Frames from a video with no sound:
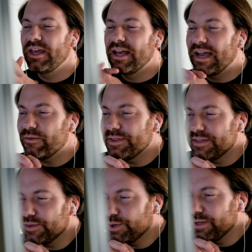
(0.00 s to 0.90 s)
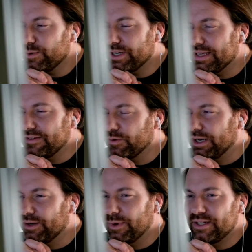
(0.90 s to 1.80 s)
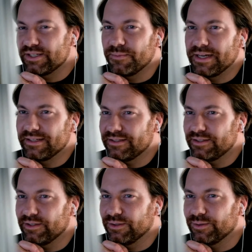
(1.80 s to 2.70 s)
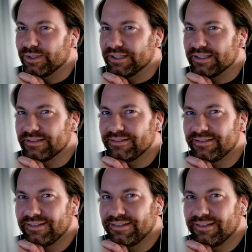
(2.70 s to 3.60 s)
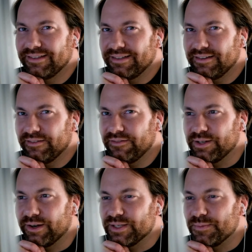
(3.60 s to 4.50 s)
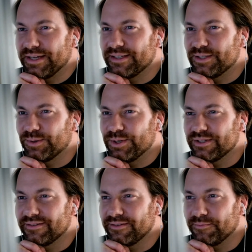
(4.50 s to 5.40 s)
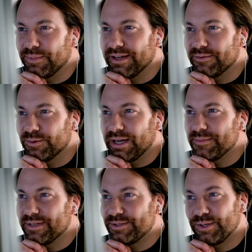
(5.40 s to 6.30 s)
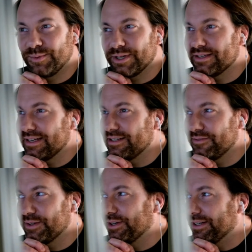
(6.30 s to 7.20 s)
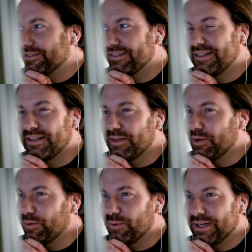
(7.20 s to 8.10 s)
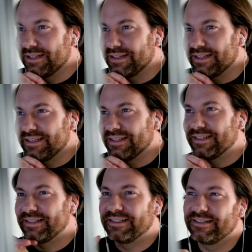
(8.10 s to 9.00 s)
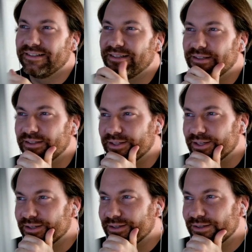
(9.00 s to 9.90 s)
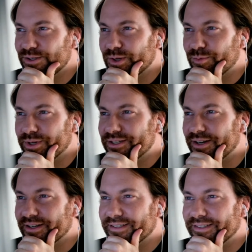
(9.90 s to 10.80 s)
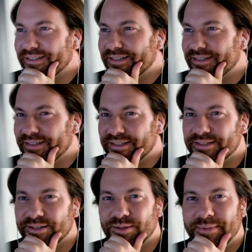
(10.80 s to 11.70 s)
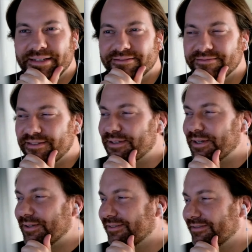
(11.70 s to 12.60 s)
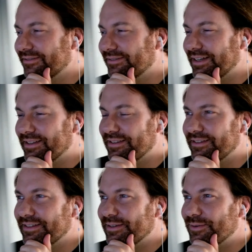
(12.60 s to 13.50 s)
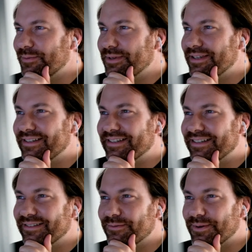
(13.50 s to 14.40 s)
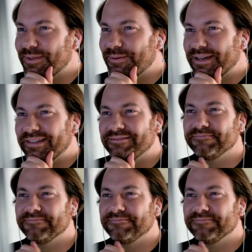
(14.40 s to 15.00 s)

Hi, everyone. Thanks for joining. We're going to give uh, Wayne just a minute to uh, figure out his mic situation, but I'm uh, super excited to figure out what the, uh, the shrubbery talk is all about. So I think it will be uh, worth the wait.